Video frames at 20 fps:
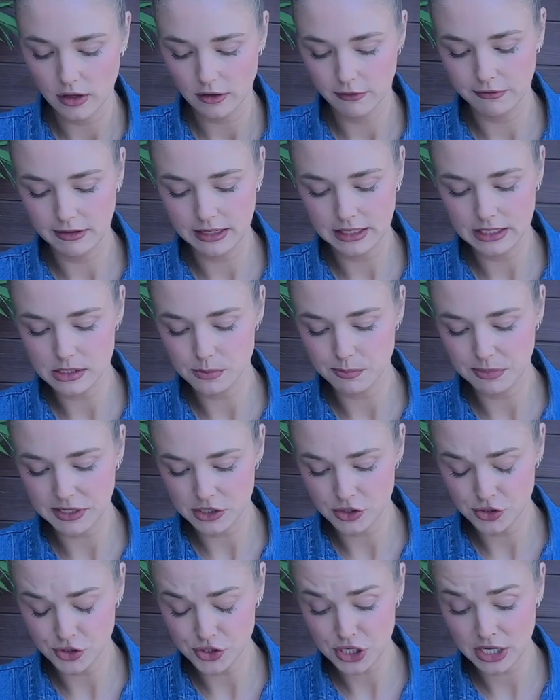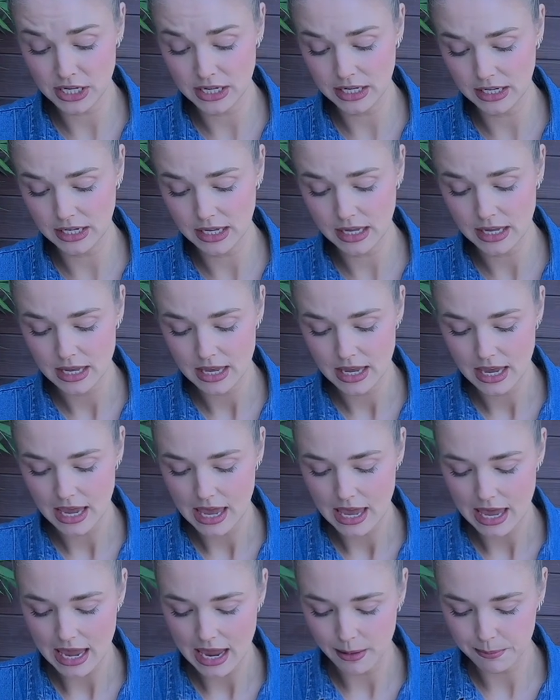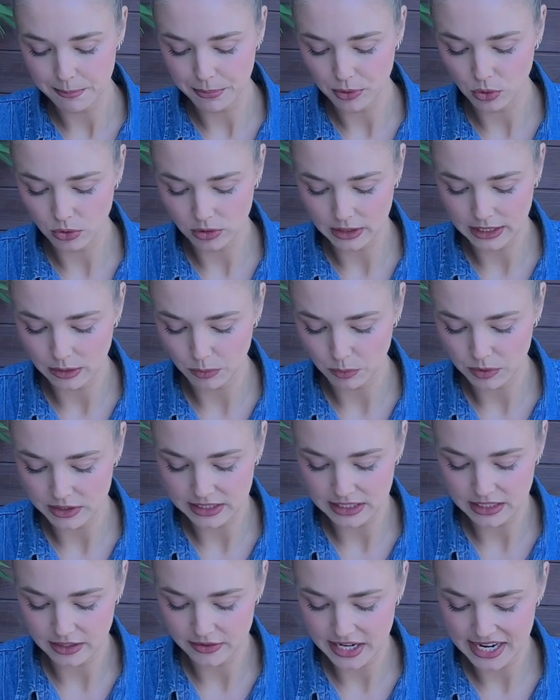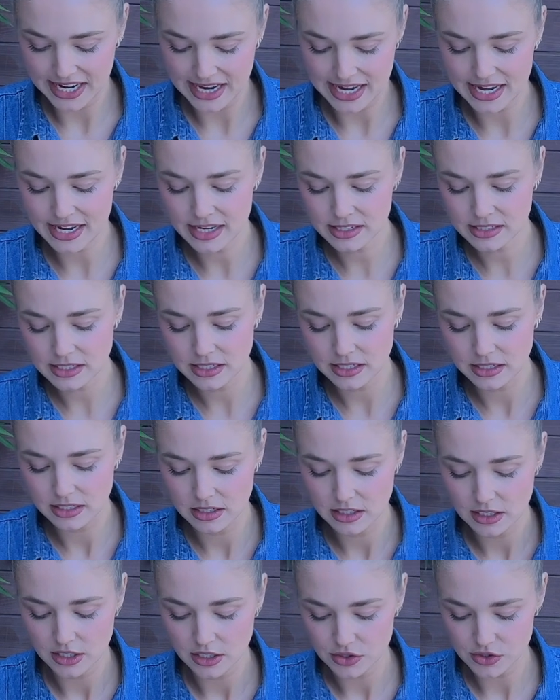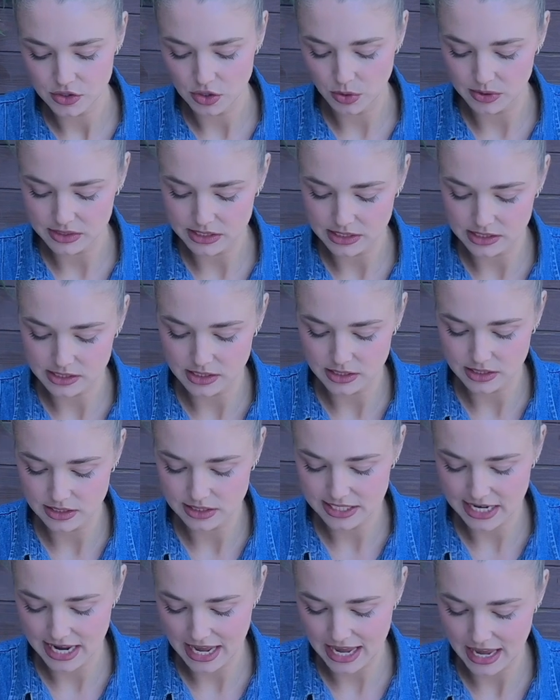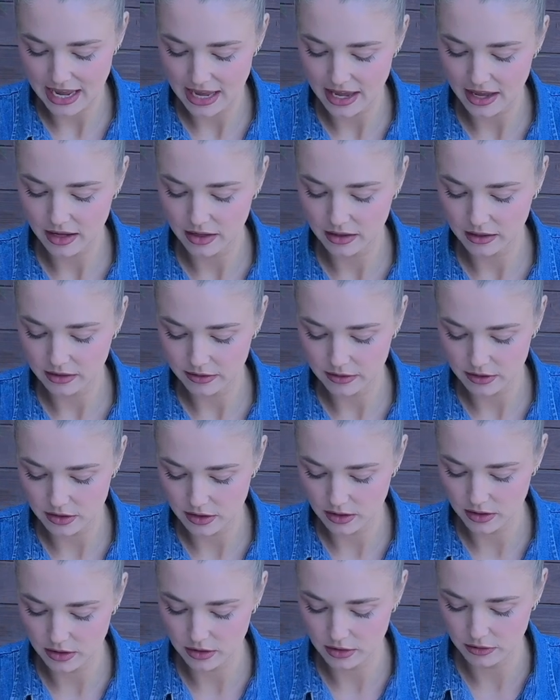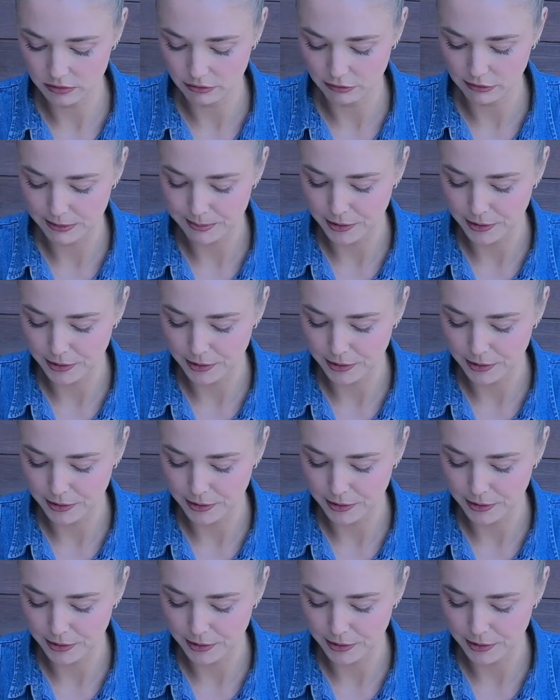fingers pinching and pulling with the other hand so it doesn't tear the rim